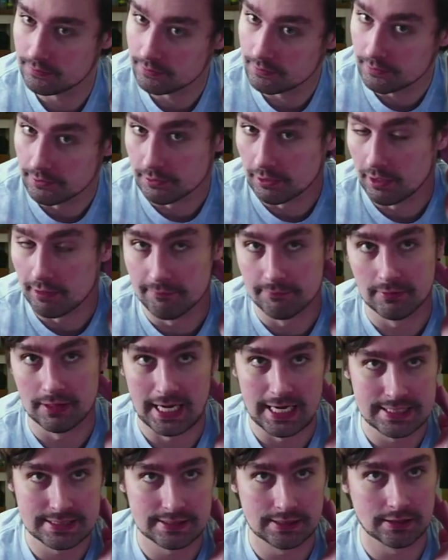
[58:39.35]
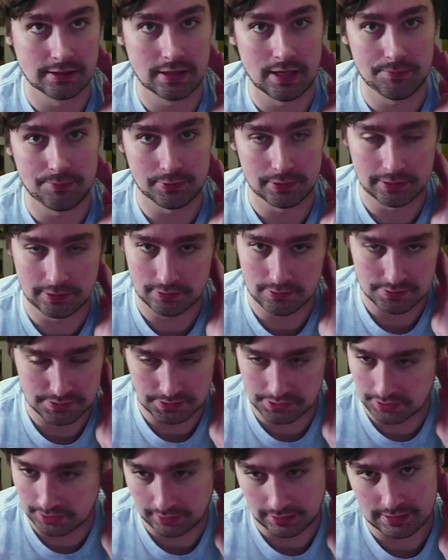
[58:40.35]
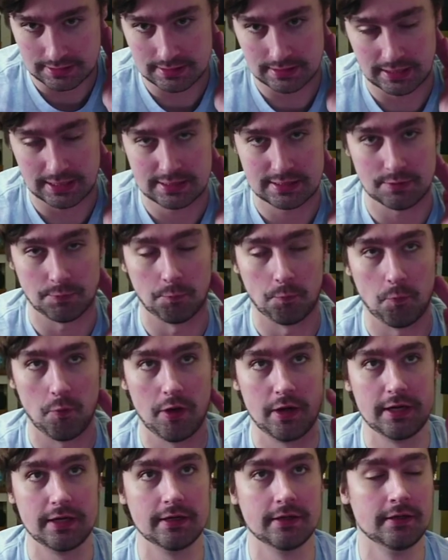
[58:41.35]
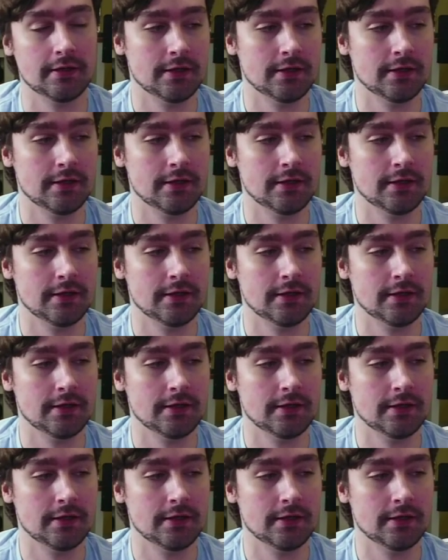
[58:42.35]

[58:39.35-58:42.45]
love lasted a couple years, and then I got that's the one